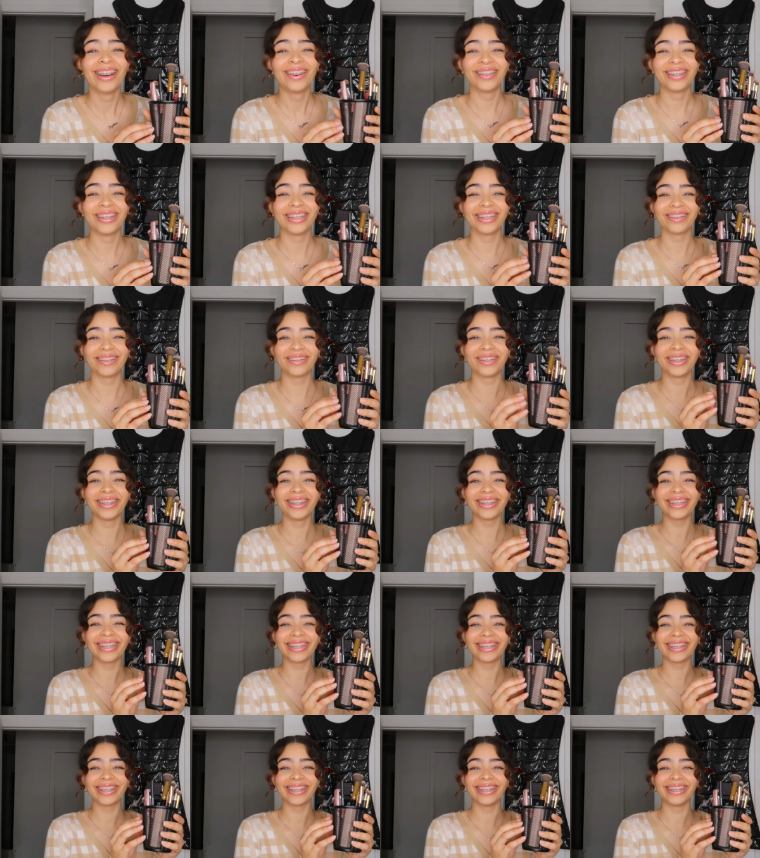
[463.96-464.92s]
what's one of
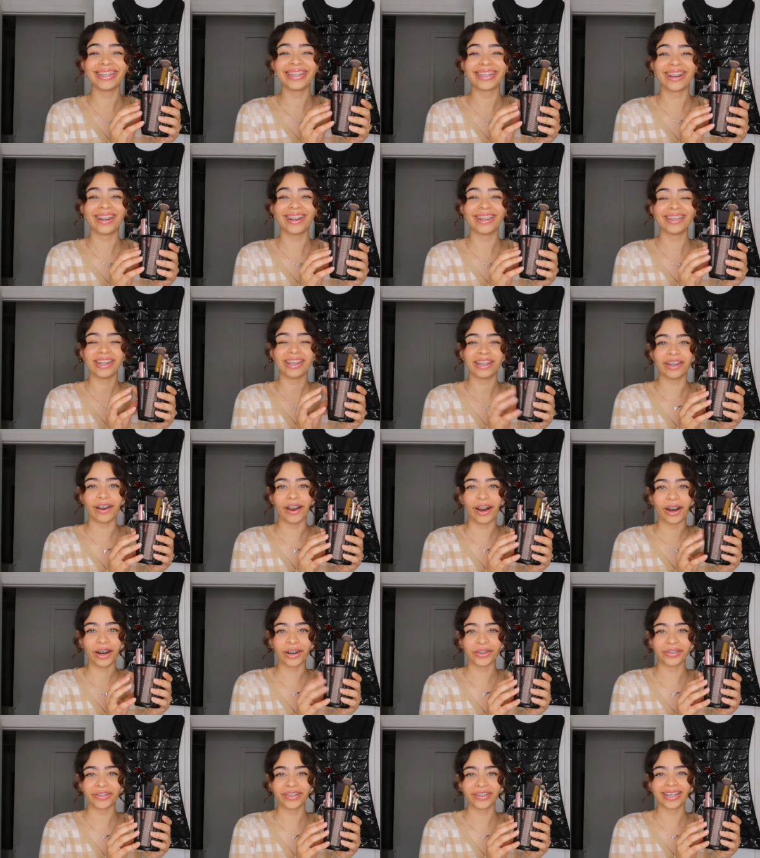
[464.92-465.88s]
these things called? An
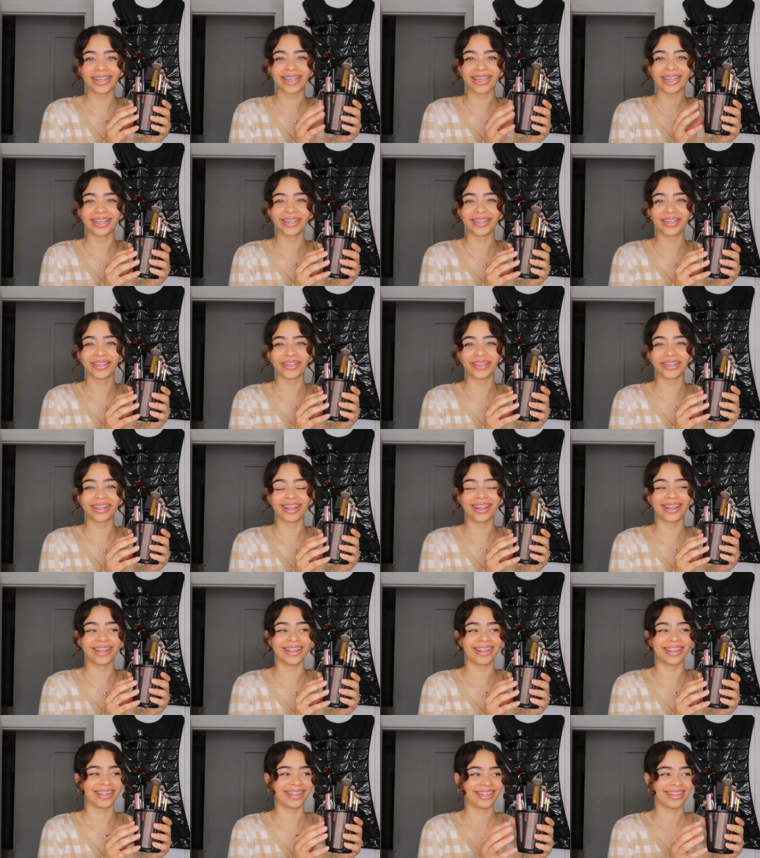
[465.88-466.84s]
office little
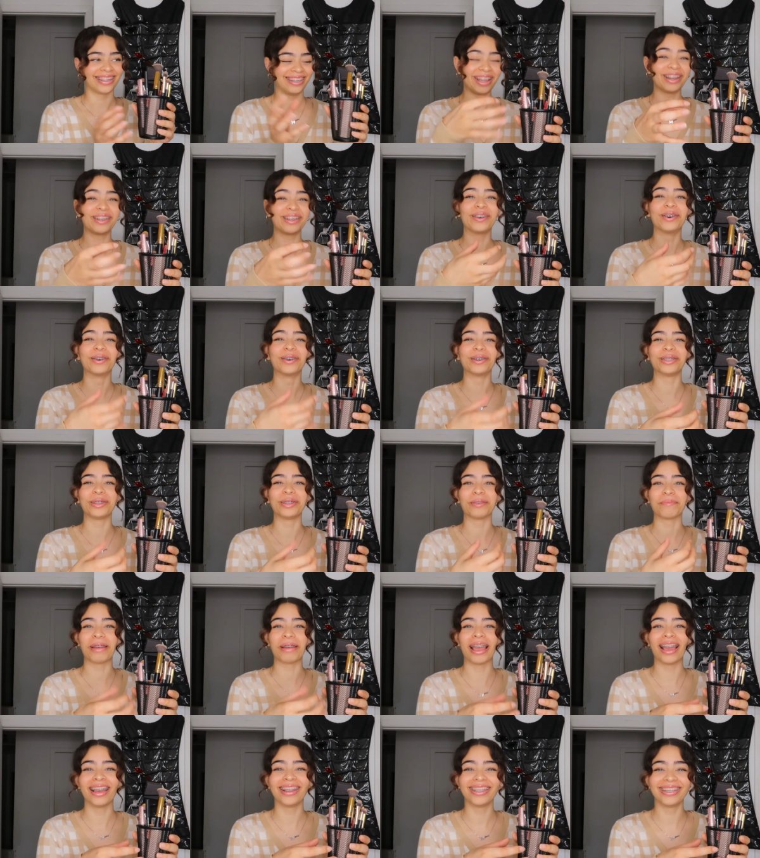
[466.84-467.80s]
uh, thing to hold your
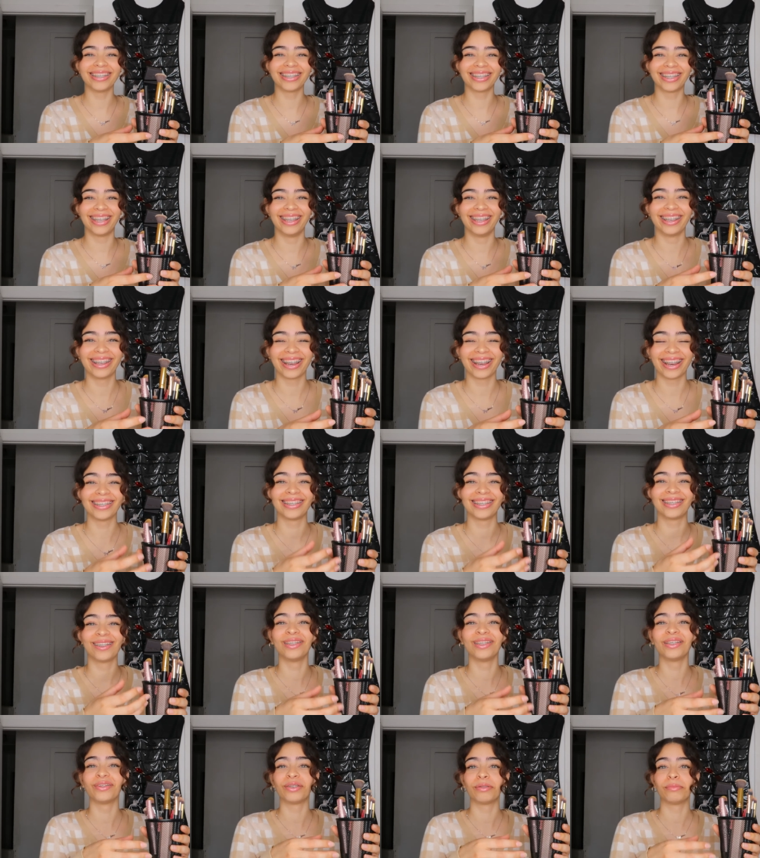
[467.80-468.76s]
pens. I
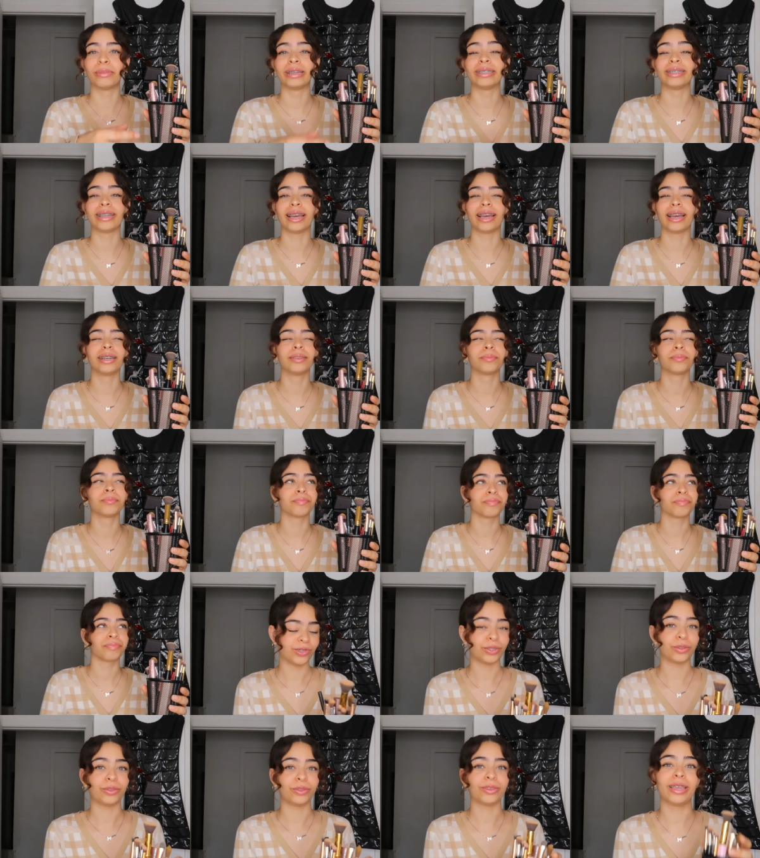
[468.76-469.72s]
stole it from my dad.
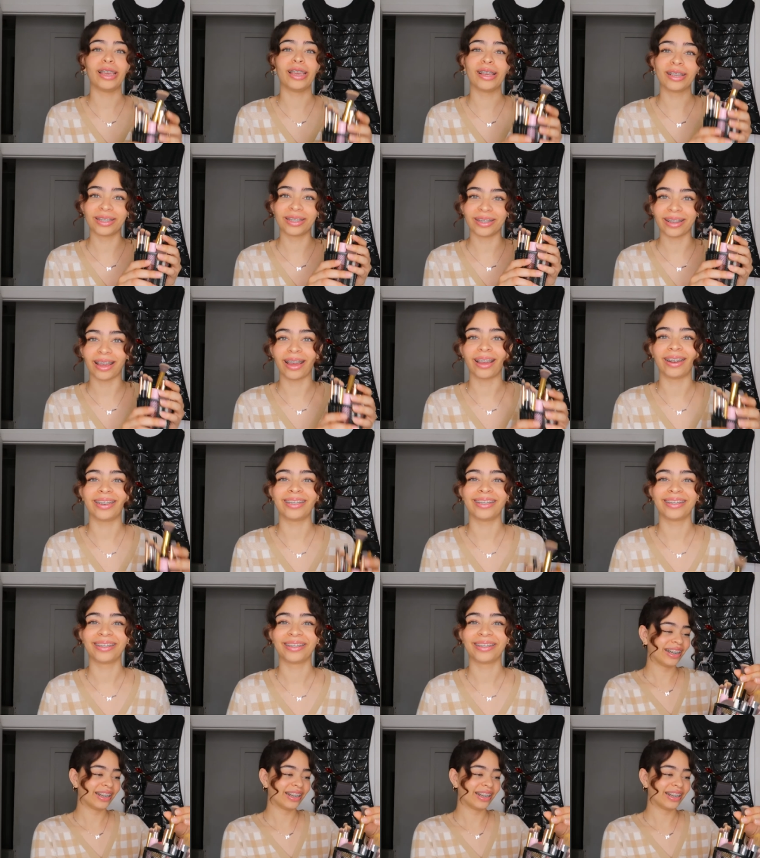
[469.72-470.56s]
So thanks, Dad.